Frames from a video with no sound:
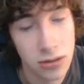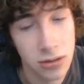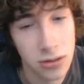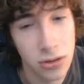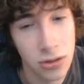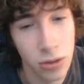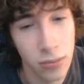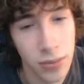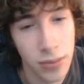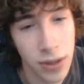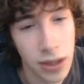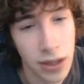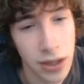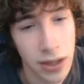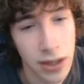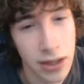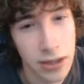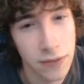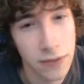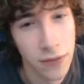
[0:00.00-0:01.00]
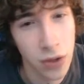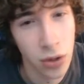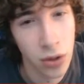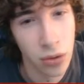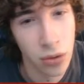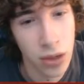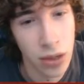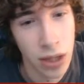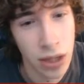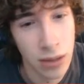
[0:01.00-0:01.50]
Don't be like this for the whole
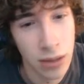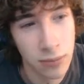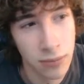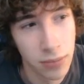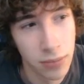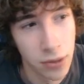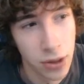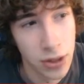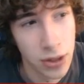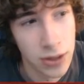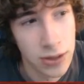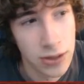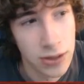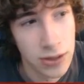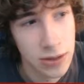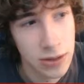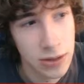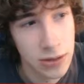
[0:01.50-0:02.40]
game, please.